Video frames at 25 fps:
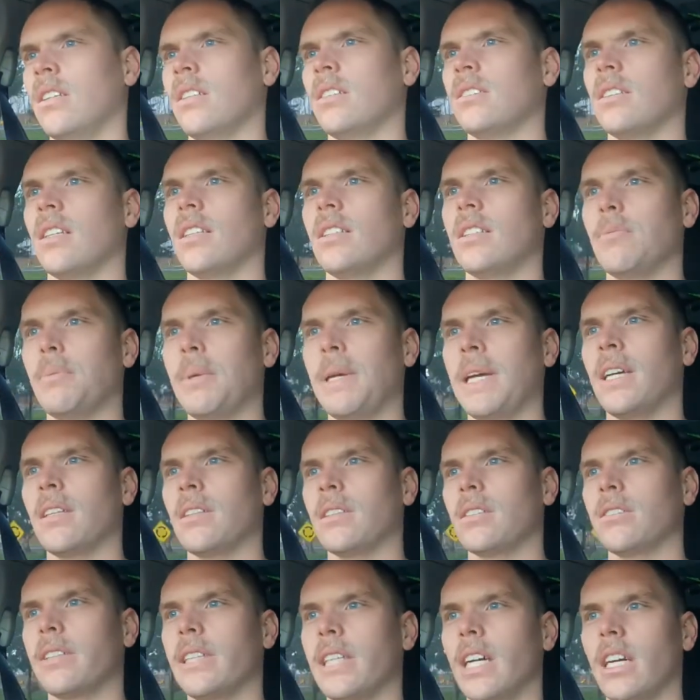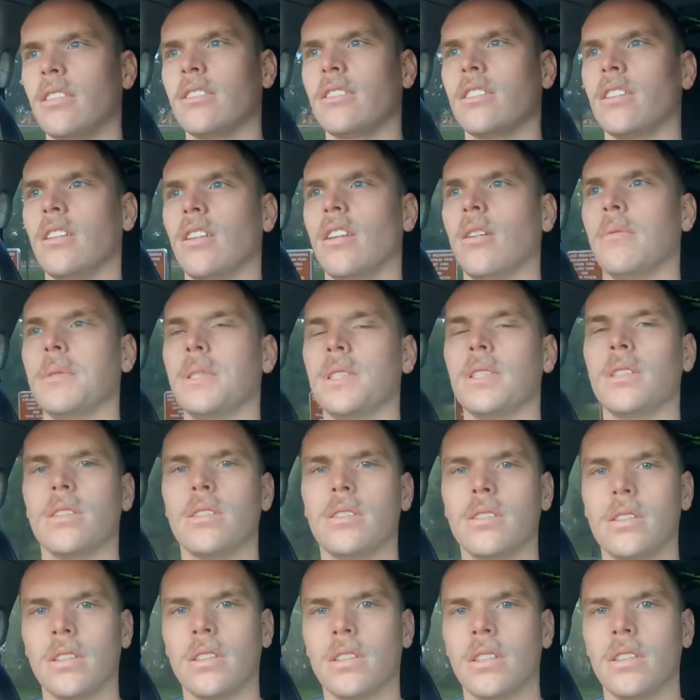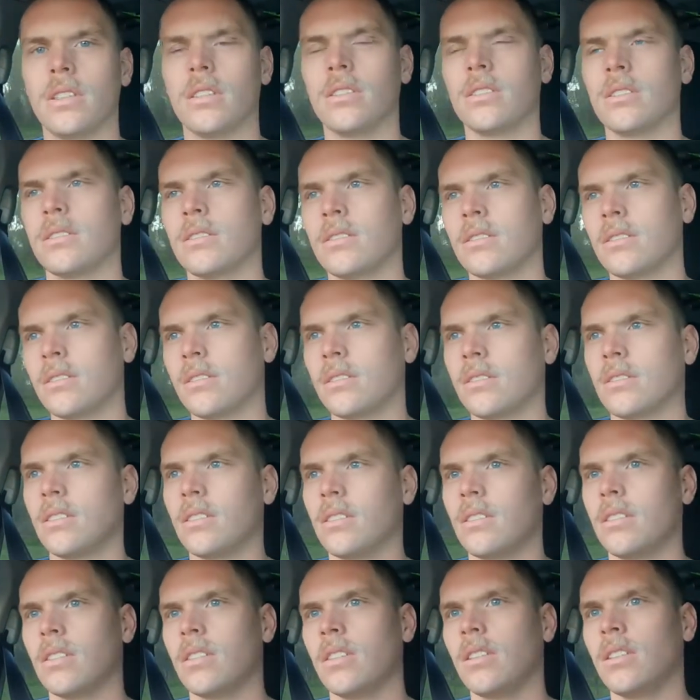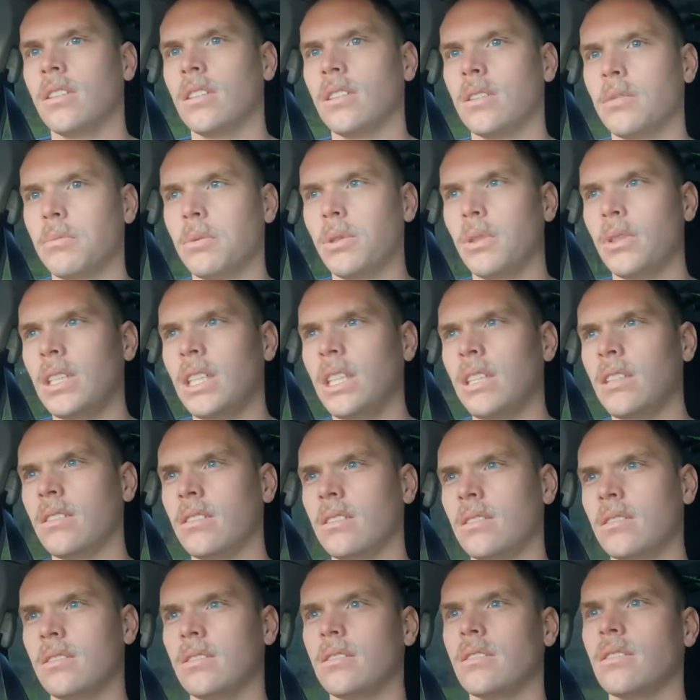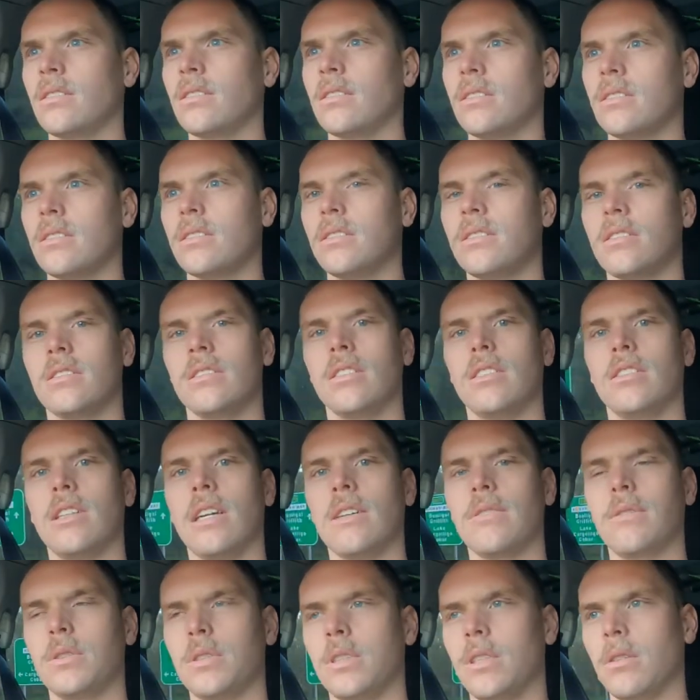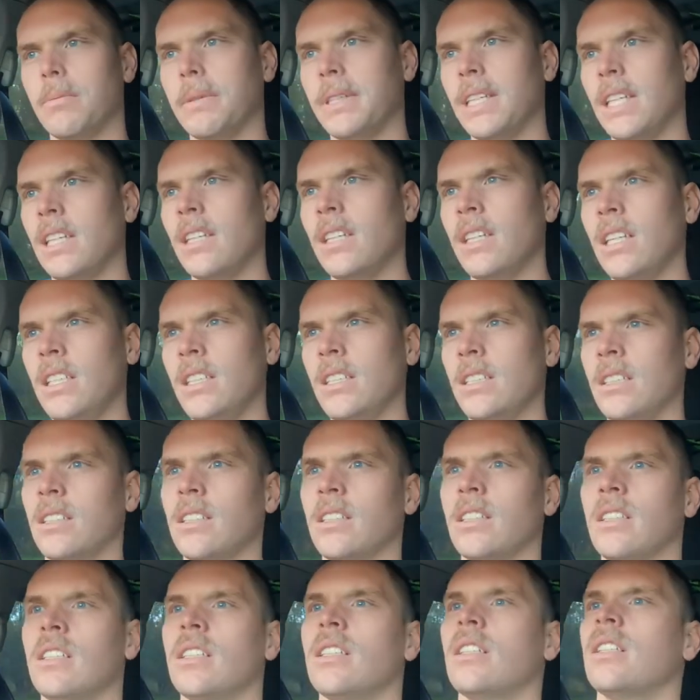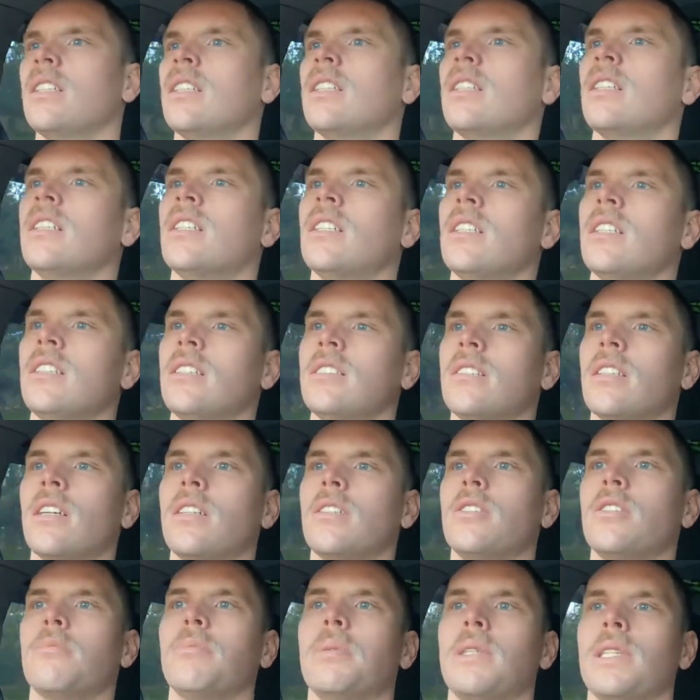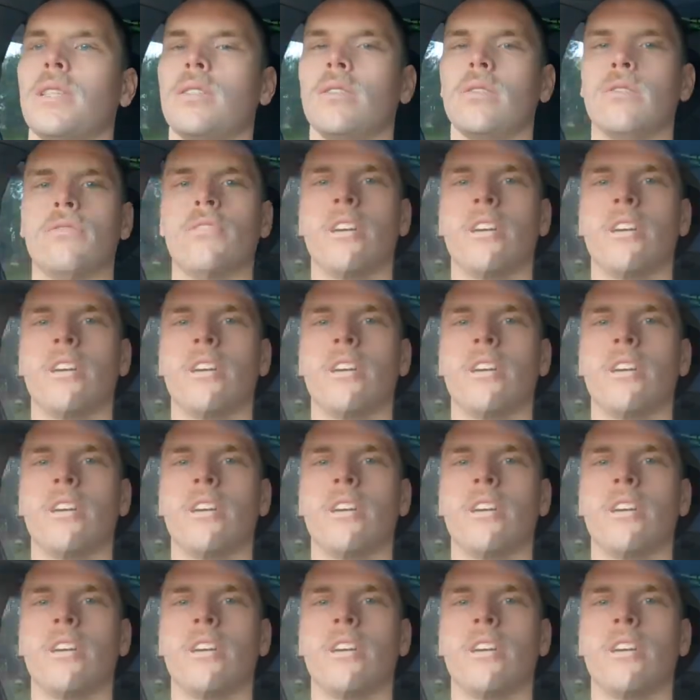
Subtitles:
So there's about 300 kilometres of dirt this morning to travel to Merrindee. So it should be a good